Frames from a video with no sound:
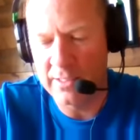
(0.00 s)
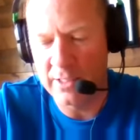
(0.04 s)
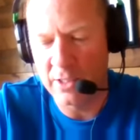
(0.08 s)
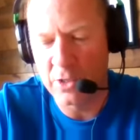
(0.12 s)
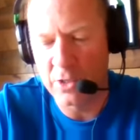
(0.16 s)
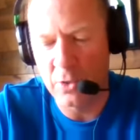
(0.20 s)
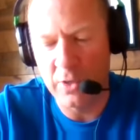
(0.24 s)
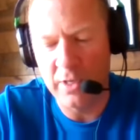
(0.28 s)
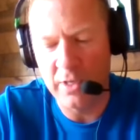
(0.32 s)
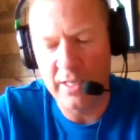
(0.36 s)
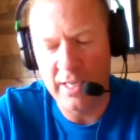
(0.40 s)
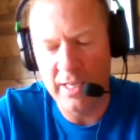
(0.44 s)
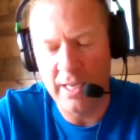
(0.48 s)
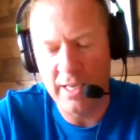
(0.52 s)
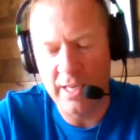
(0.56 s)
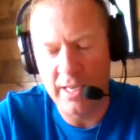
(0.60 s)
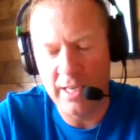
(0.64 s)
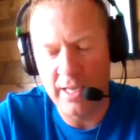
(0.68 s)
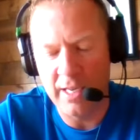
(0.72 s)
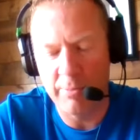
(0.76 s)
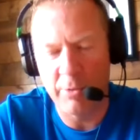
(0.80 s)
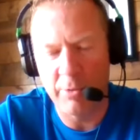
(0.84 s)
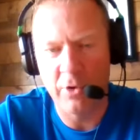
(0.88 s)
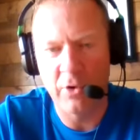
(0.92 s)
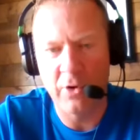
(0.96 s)
a 30-day
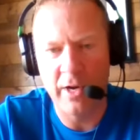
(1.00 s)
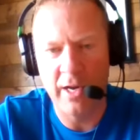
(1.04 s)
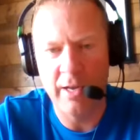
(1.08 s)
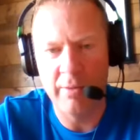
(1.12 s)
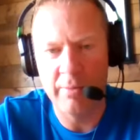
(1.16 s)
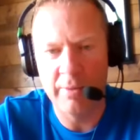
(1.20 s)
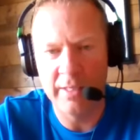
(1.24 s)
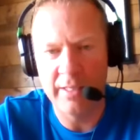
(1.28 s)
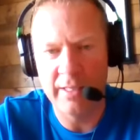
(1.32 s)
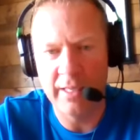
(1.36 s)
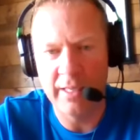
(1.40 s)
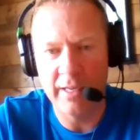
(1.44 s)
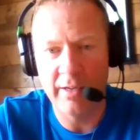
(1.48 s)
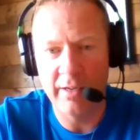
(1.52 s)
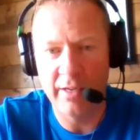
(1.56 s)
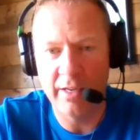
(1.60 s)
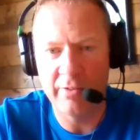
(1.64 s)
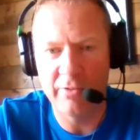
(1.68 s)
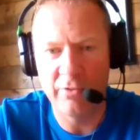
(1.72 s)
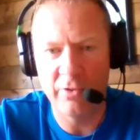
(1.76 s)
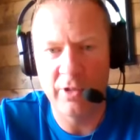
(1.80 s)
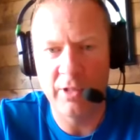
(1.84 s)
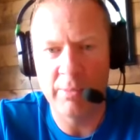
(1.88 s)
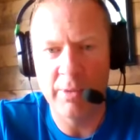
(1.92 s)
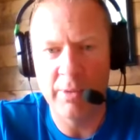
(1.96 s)
program, and I've
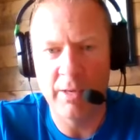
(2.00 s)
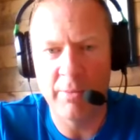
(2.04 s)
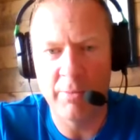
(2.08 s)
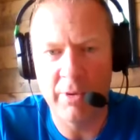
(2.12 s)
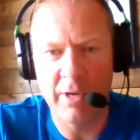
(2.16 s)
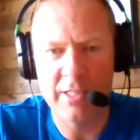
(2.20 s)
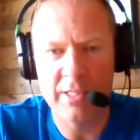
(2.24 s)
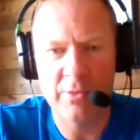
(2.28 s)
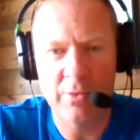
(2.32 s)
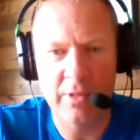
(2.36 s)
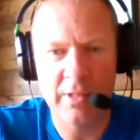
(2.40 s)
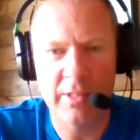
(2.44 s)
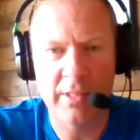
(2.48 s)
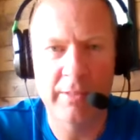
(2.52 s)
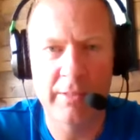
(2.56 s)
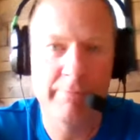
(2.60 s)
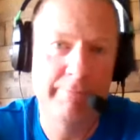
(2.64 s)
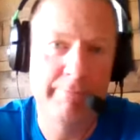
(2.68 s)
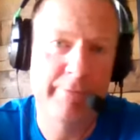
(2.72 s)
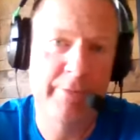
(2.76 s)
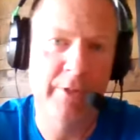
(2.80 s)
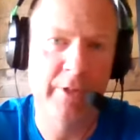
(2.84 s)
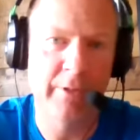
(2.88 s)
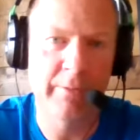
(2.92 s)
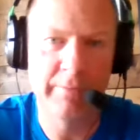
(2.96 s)
really been impressed with it.
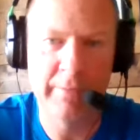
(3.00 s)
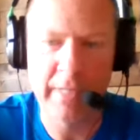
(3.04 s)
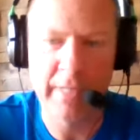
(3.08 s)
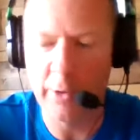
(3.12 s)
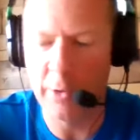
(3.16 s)
So I would